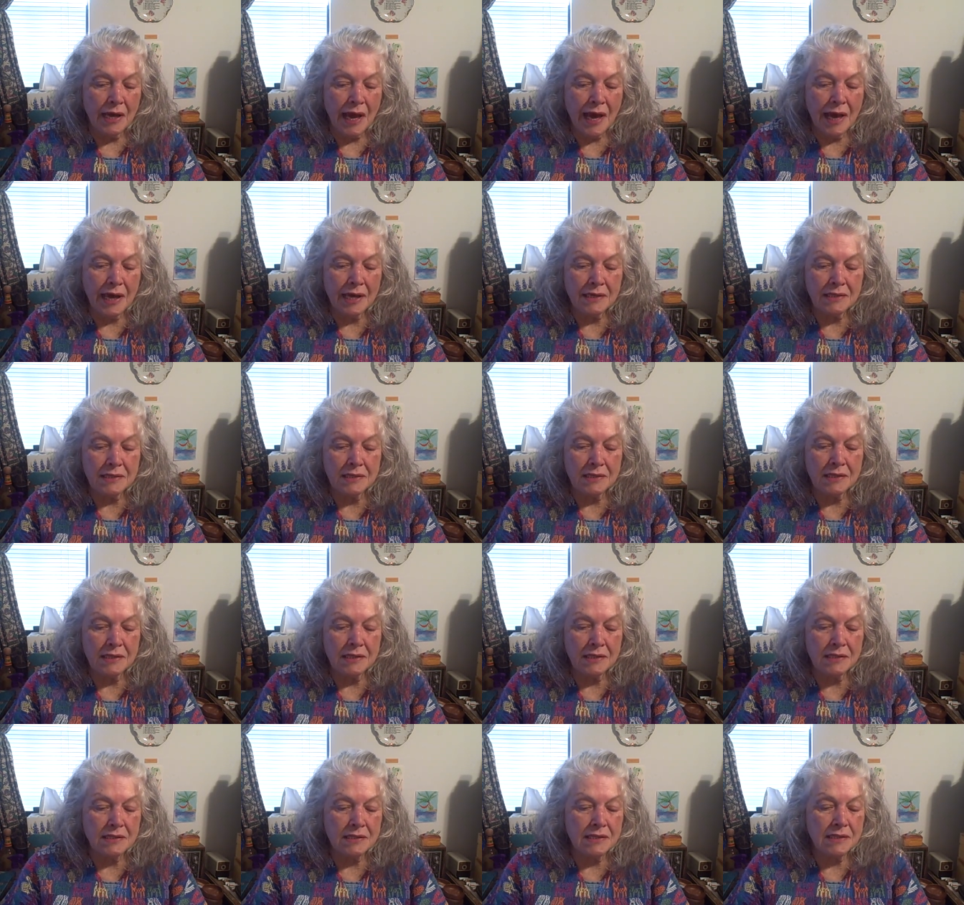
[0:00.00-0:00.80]

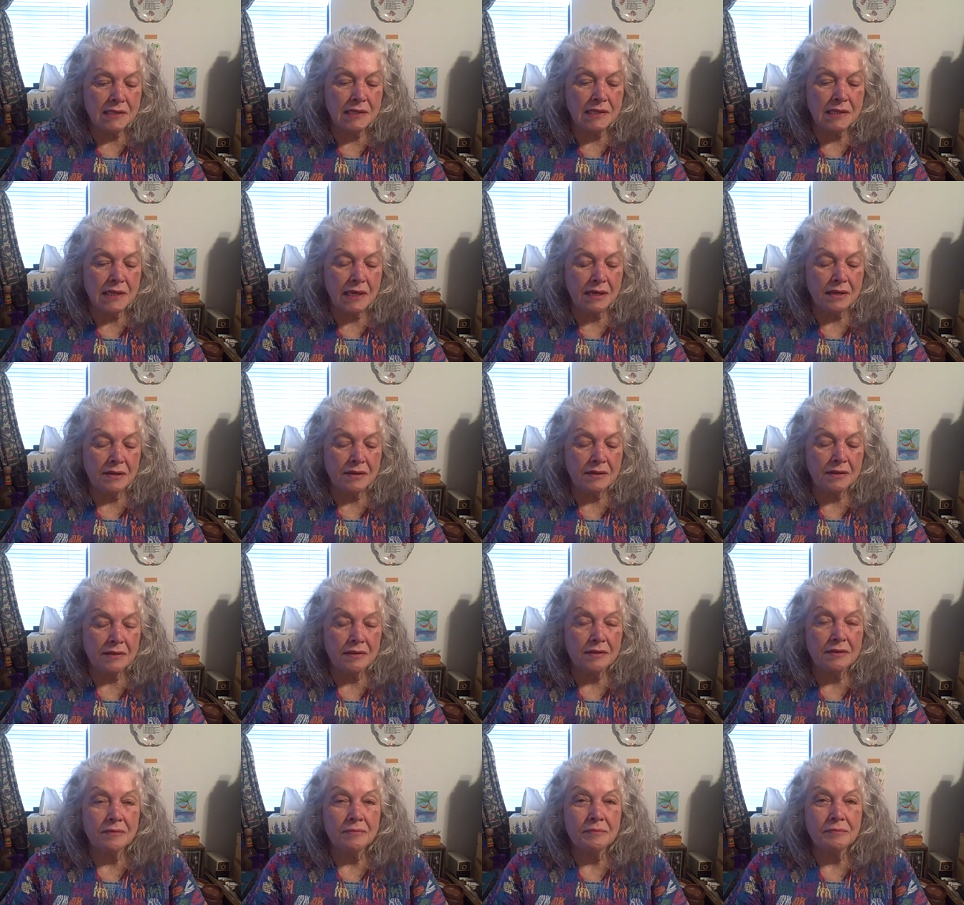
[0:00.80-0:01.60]
accidents, and death.
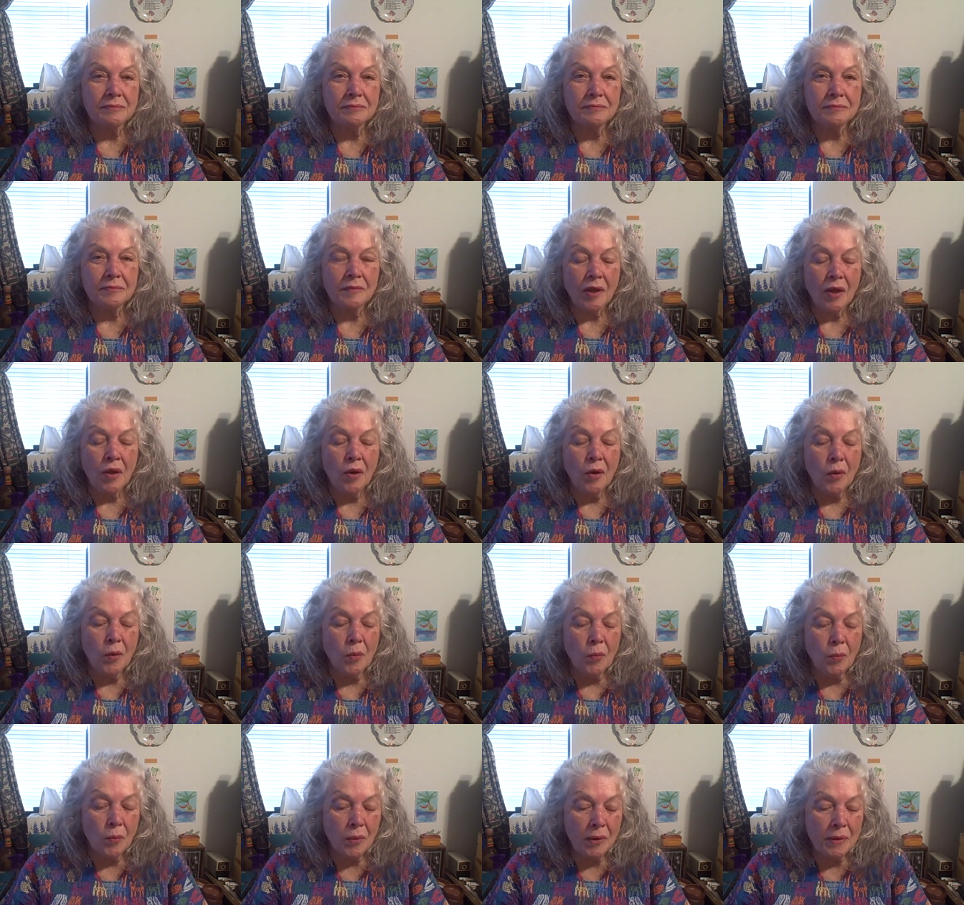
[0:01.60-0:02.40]

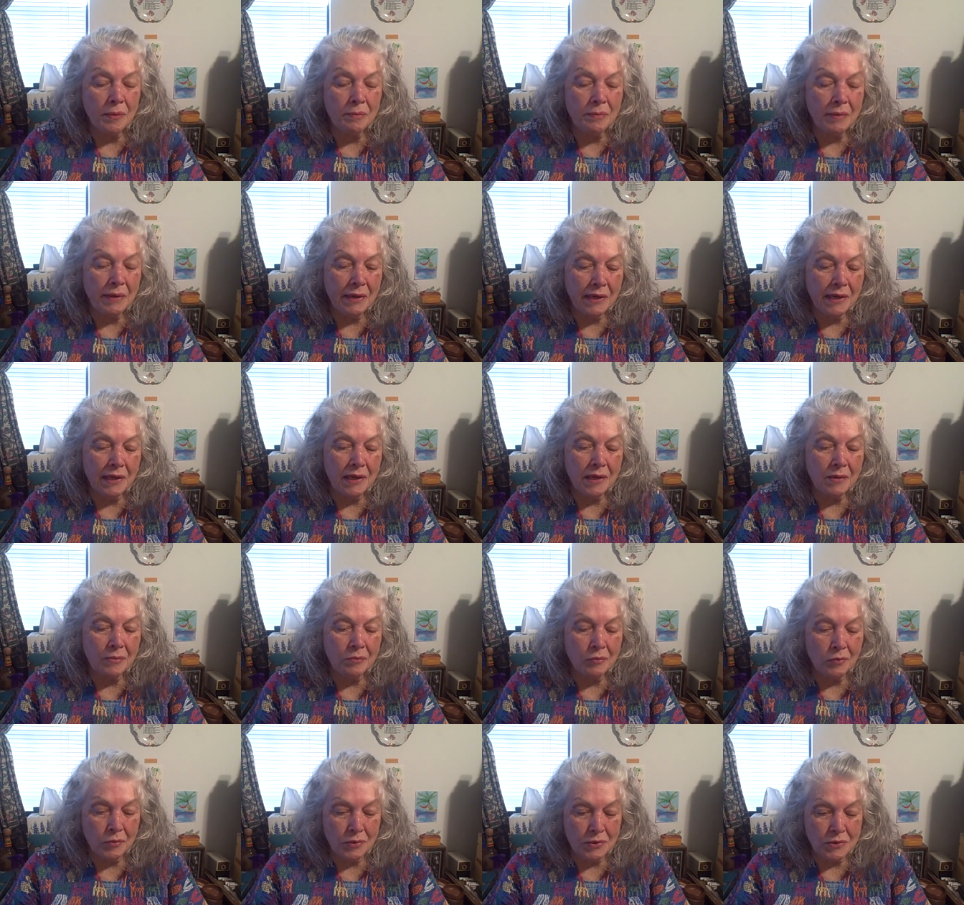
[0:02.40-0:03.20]
One
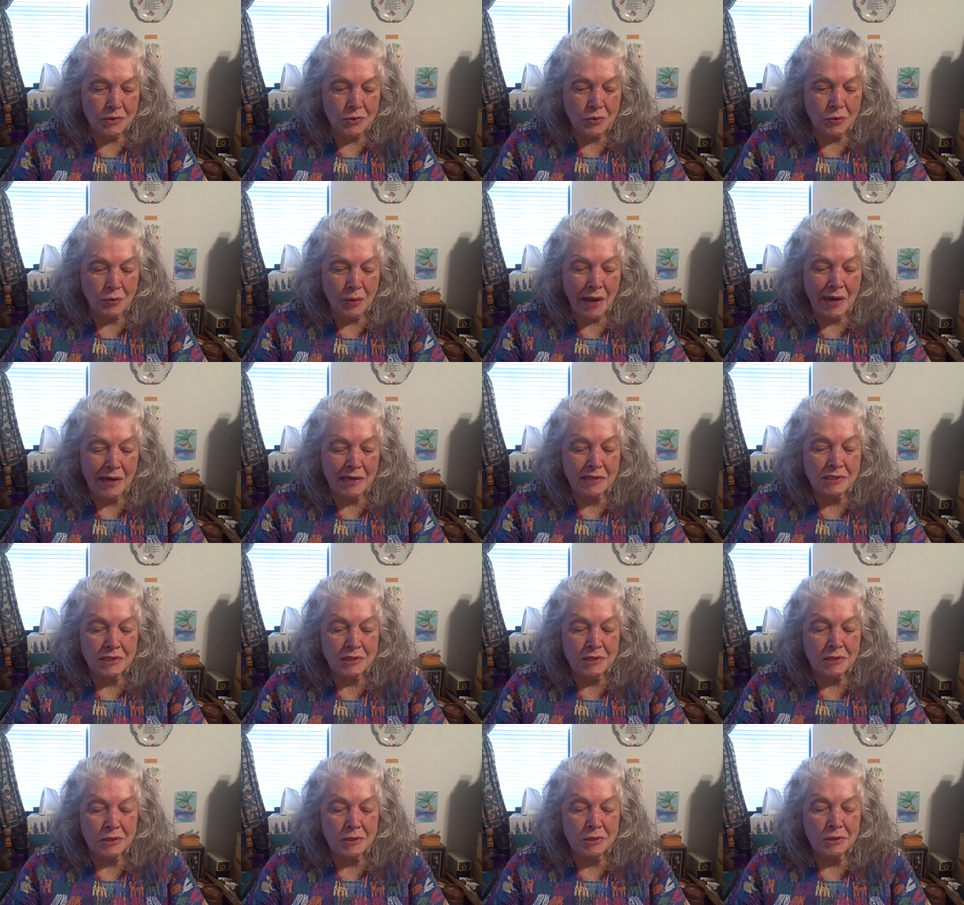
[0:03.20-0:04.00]
medium was
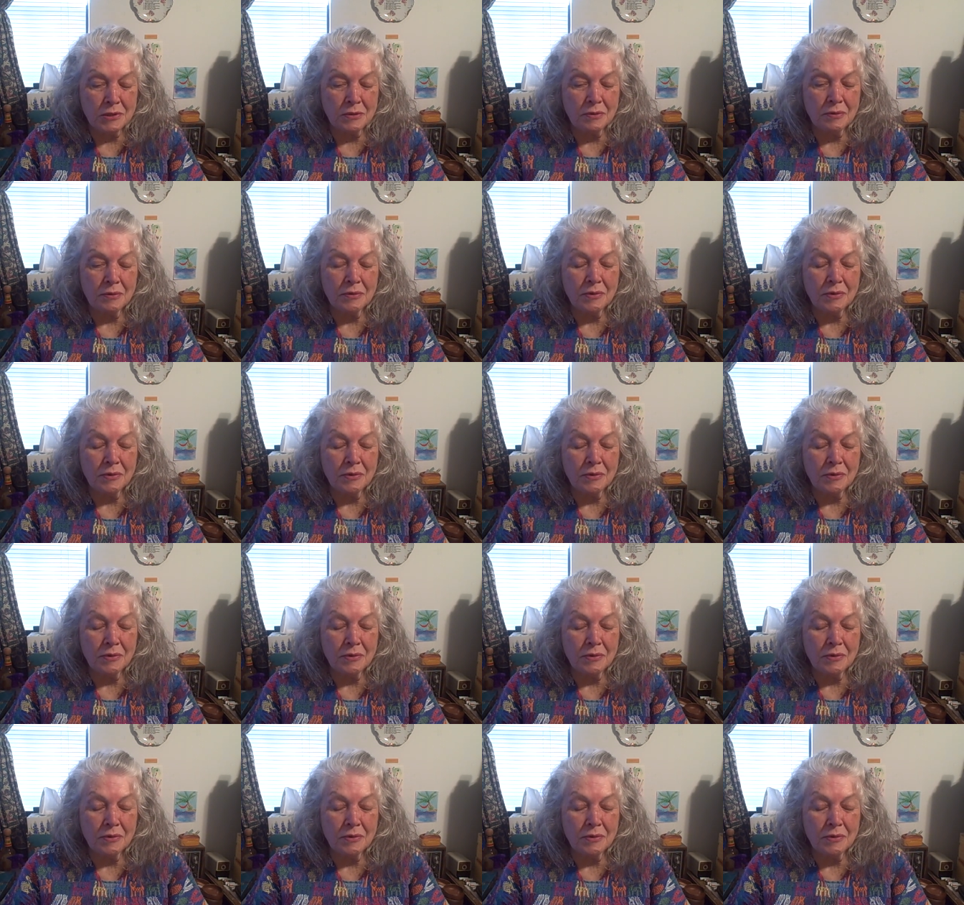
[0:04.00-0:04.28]
grasped,